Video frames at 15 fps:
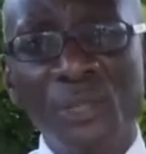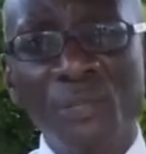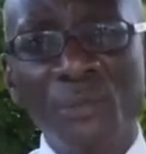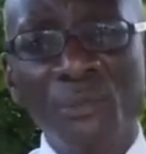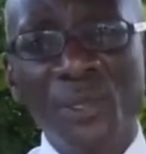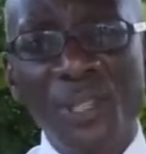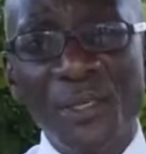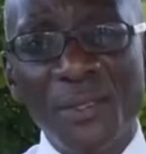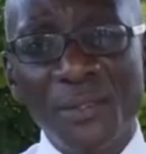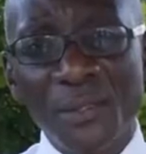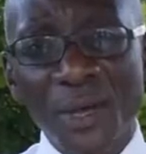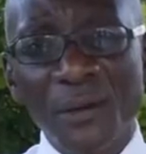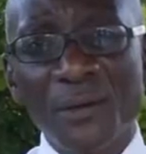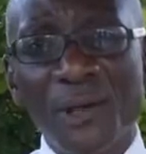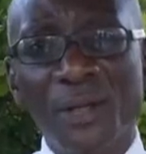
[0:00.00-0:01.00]
to be
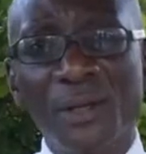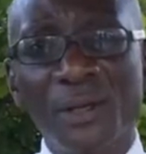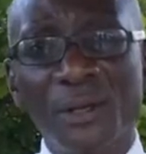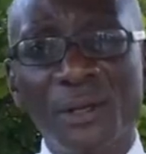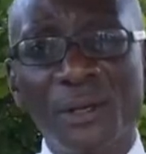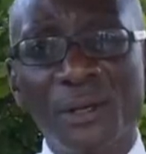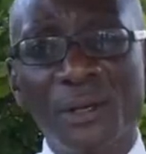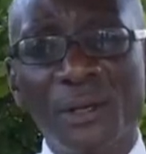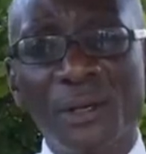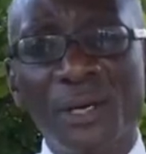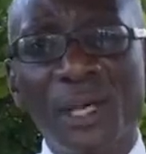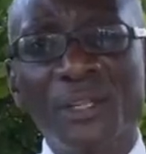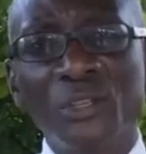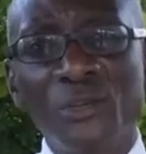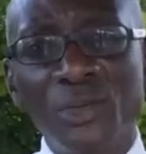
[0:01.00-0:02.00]
thorough
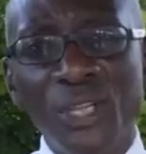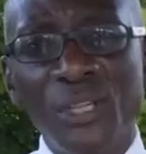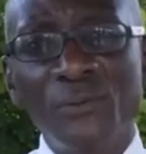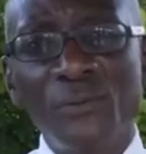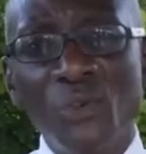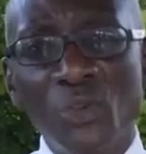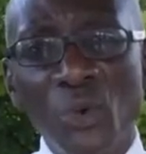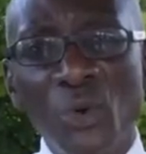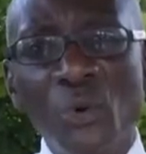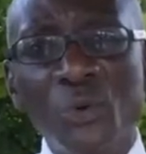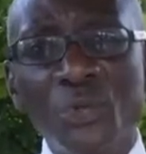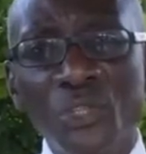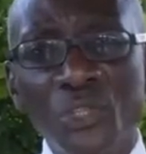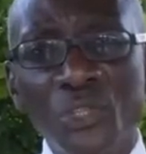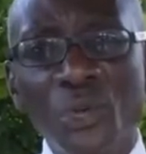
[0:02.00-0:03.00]
and to leave no
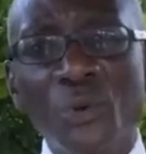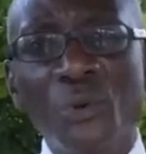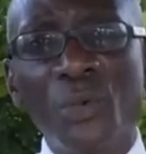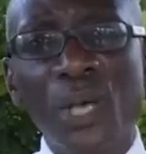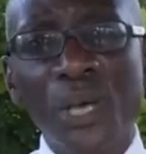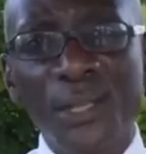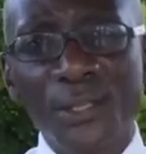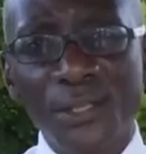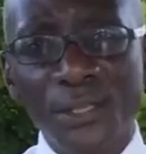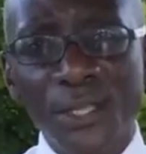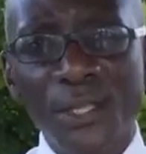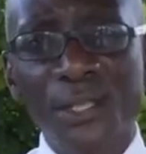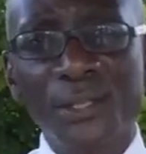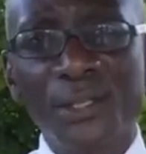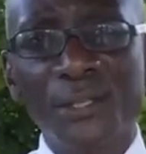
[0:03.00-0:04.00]
stone
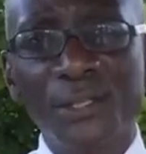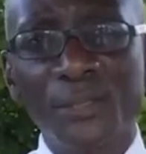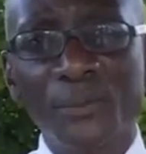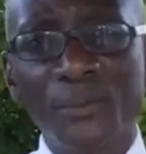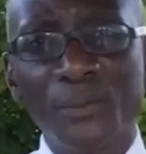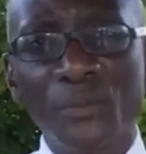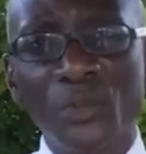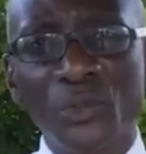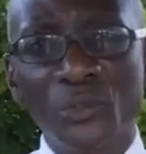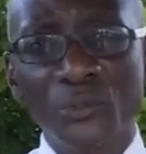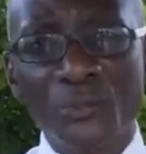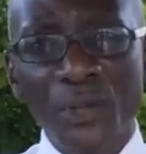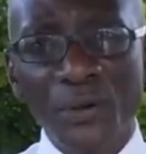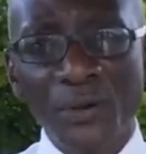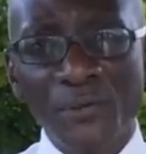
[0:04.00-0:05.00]
unturned, to
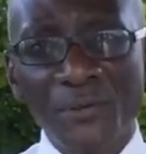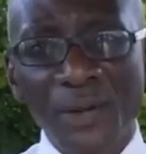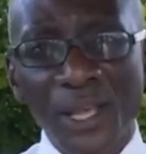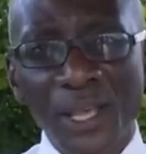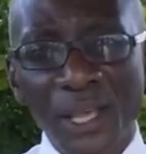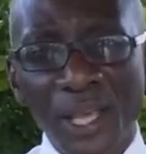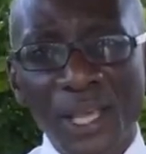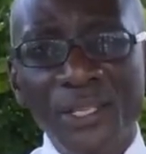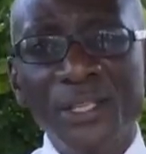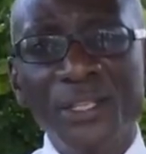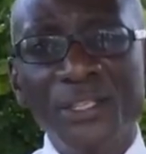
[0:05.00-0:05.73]
verify any